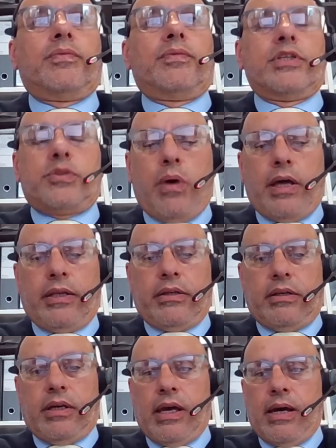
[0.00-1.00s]
This one
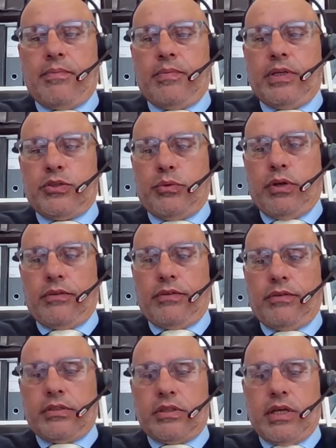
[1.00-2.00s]
is
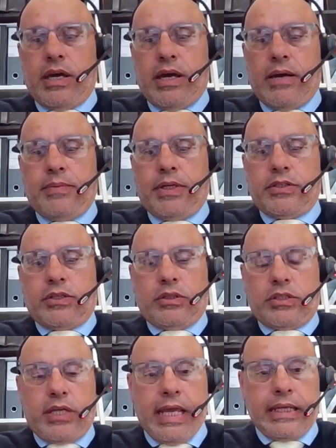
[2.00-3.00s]
relevant because it
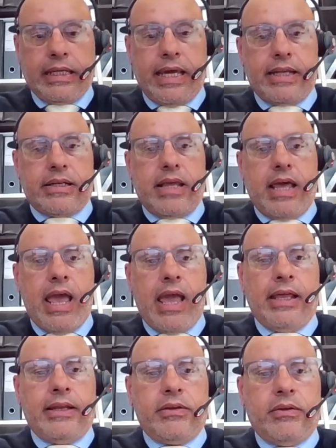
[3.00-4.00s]
got to NCAT,
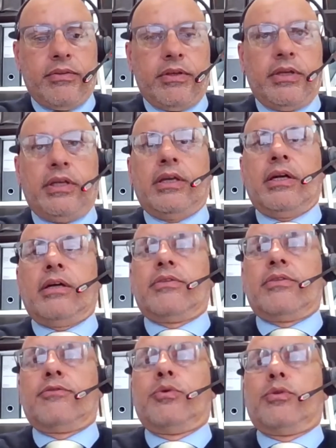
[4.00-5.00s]
and on the
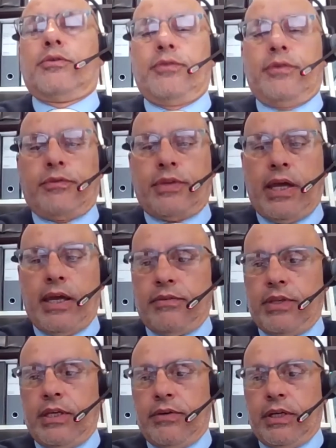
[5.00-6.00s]
4th or 5th day of
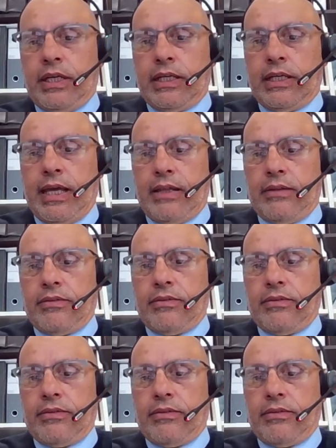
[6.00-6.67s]
the hearing at NCAT,